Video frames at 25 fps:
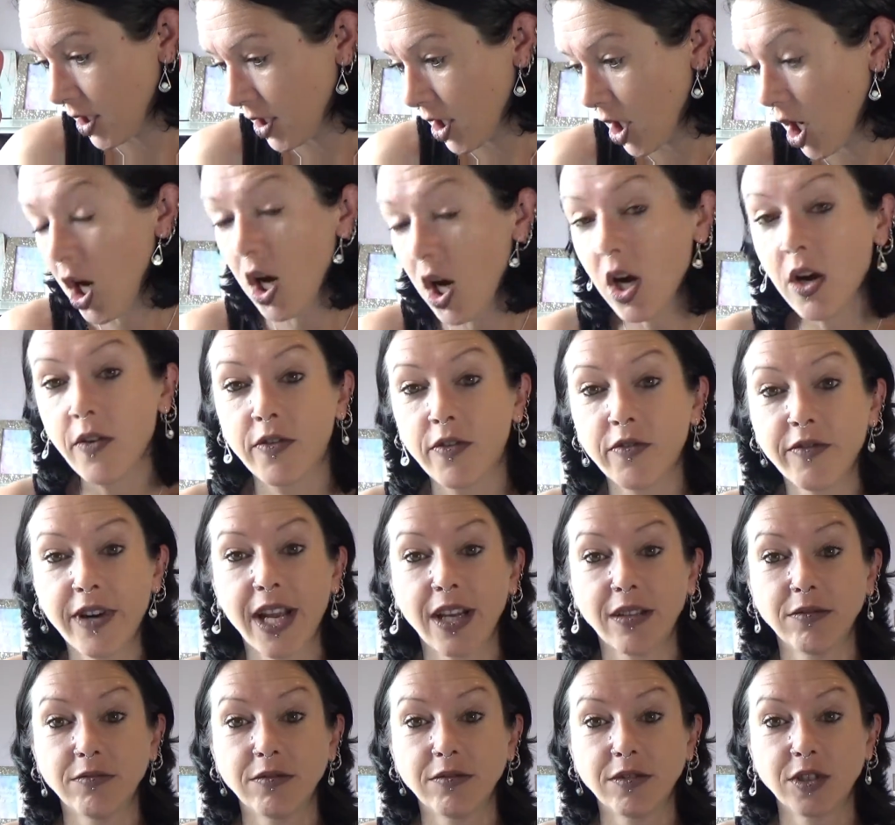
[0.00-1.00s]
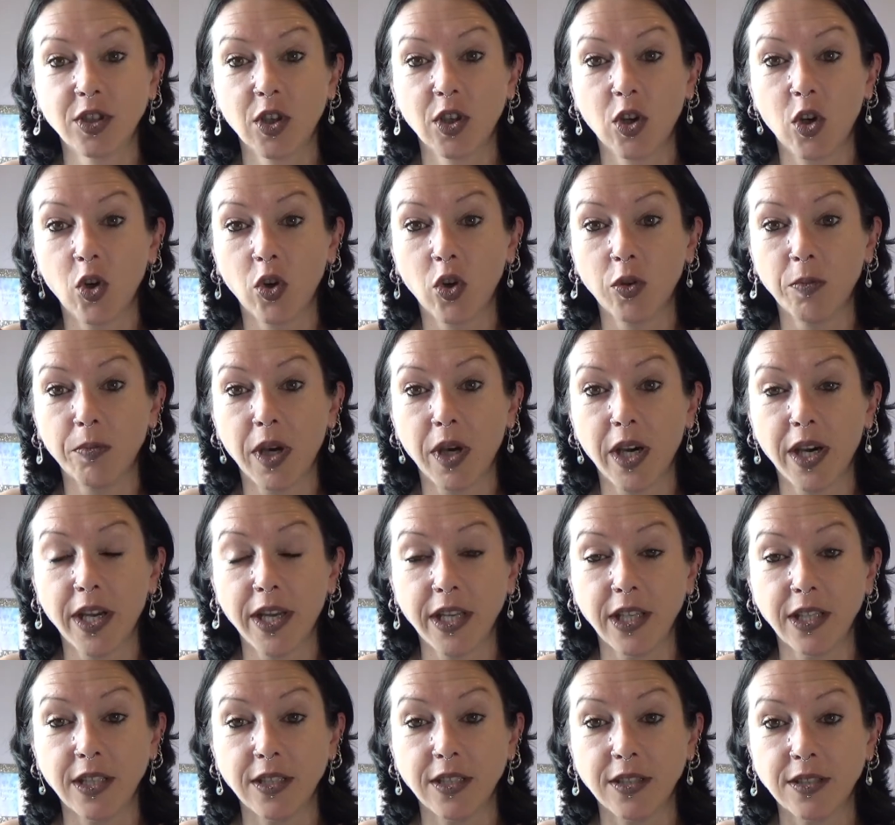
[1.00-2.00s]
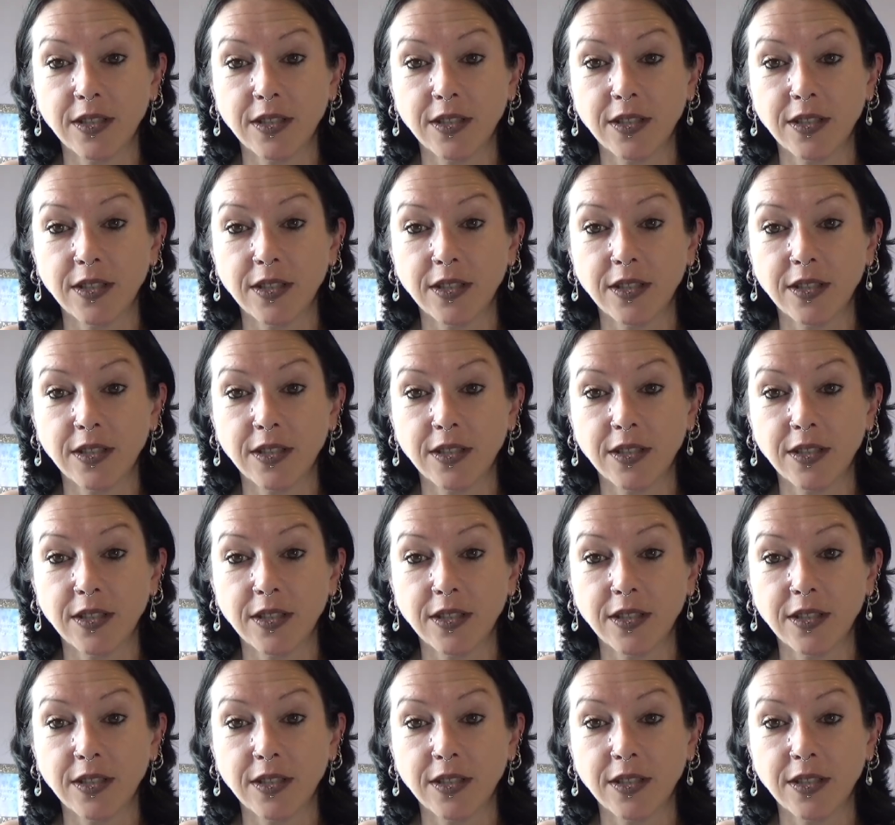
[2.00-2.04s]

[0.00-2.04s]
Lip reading: half a round on my